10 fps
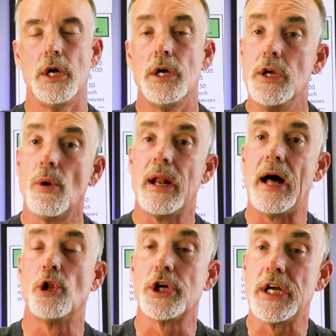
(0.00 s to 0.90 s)
You want to
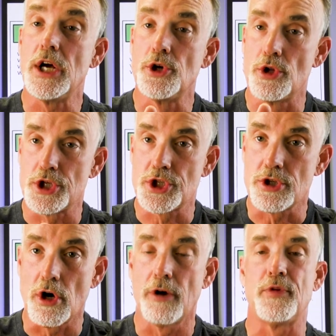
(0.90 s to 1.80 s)
now look under the
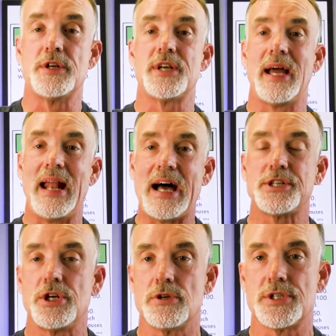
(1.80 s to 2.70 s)
surface and
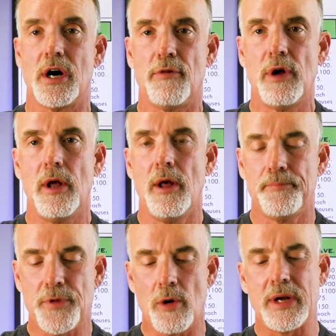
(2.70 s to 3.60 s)
ask yourself,
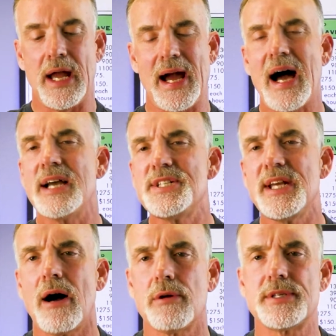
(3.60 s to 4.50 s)
okay, I see
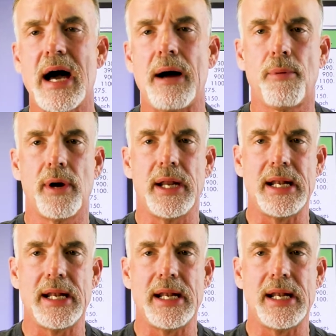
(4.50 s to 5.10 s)
how it's operating